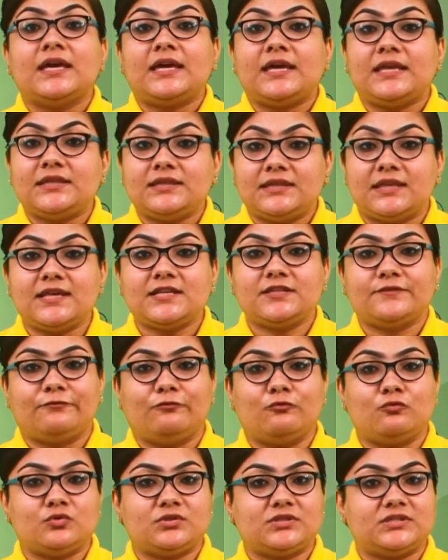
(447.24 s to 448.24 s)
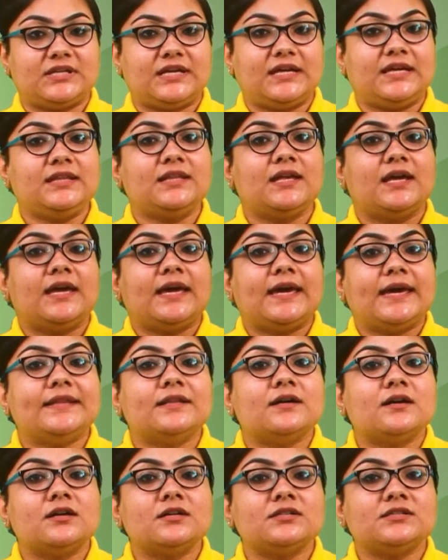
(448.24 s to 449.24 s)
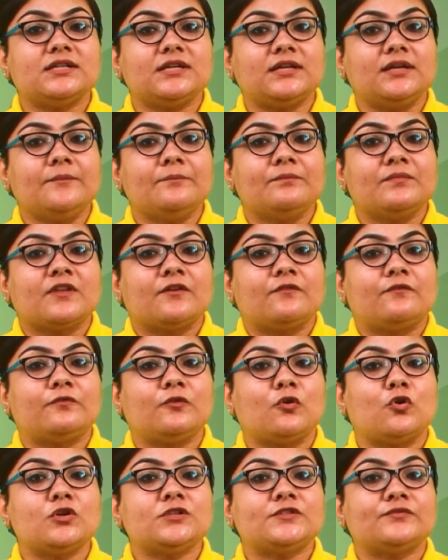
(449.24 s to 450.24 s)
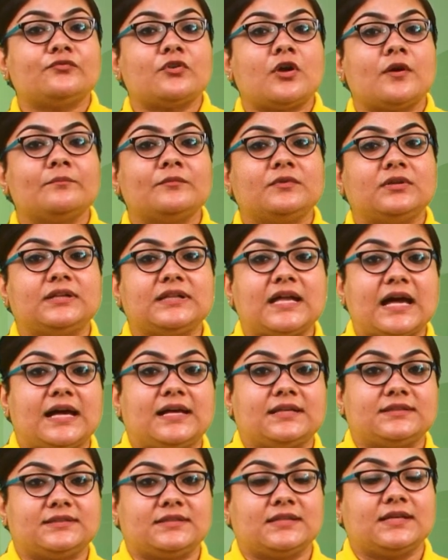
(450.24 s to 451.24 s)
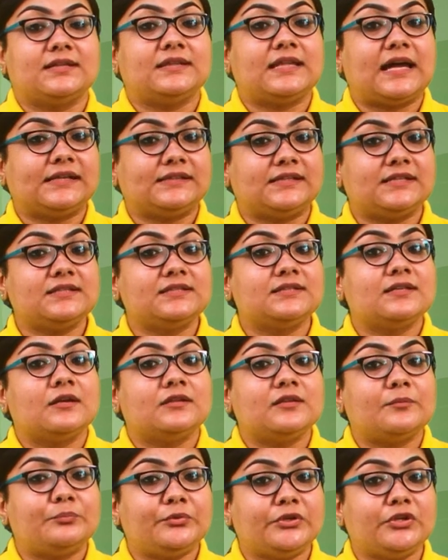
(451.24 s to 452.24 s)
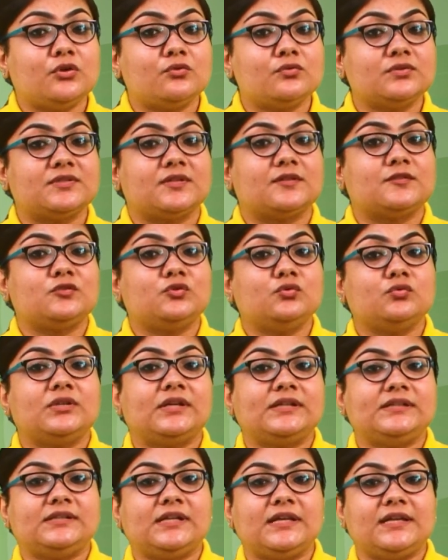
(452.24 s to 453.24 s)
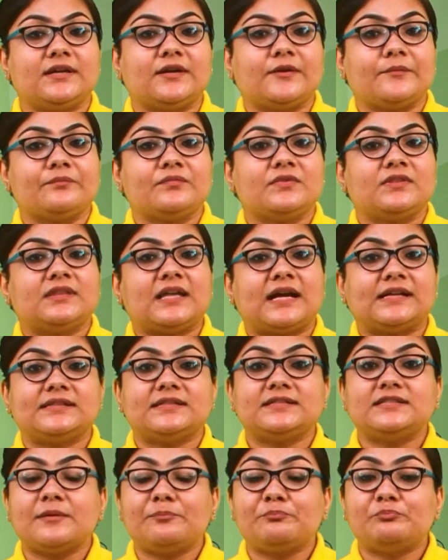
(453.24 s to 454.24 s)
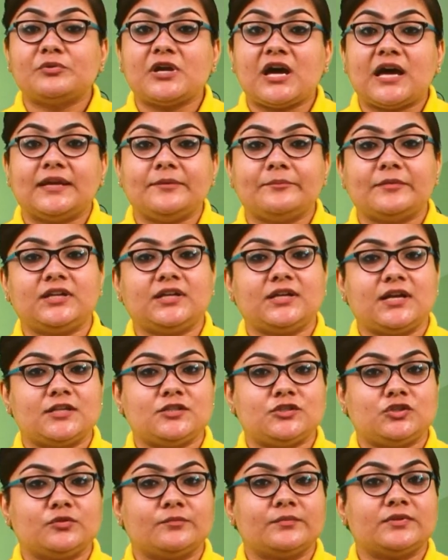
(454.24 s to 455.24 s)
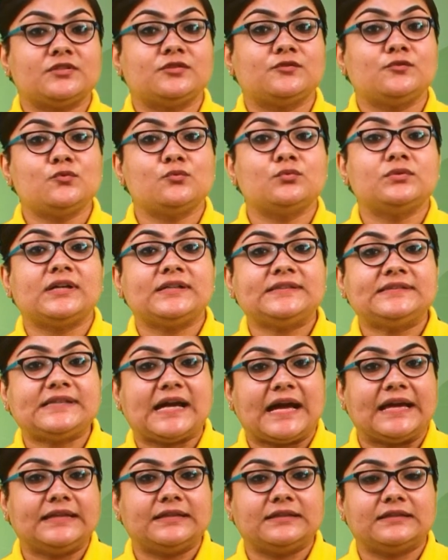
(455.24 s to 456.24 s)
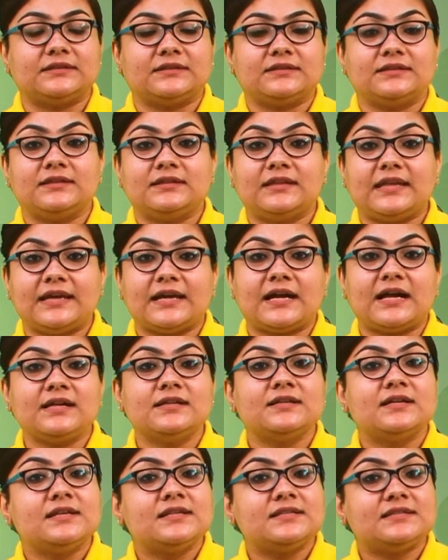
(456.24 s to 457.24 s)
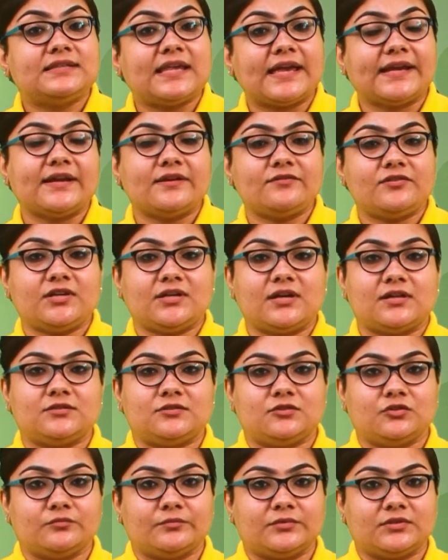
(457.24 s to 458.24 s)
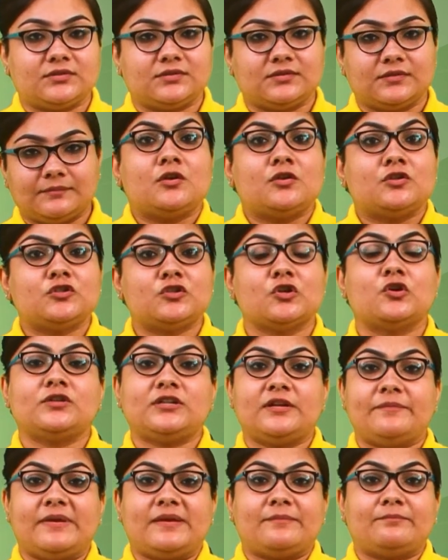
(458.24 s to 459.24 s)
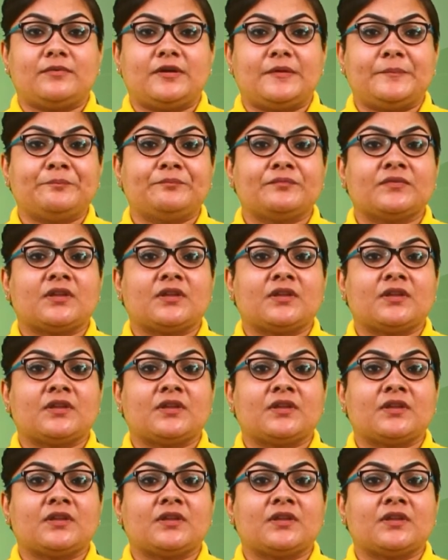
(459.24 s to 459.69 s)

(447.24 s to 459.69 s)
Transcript: In this food chain, energy flows from grass that is the producers to the deer that is the primary consumers to the tiger they are secondary consumers so remember